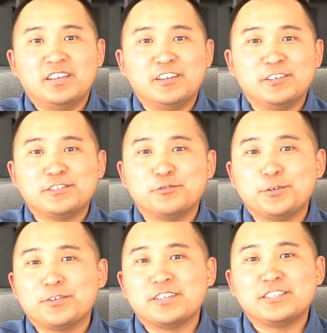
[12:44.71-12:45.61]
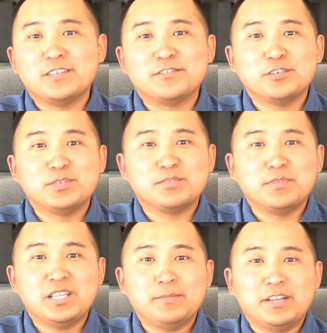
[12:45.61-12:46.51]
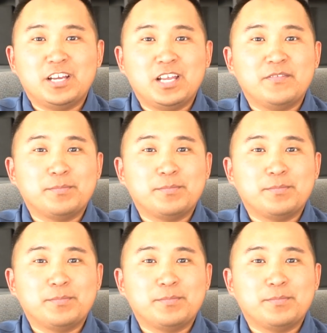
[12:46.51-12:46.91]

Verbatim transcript: And also we were gonna save so much money by not having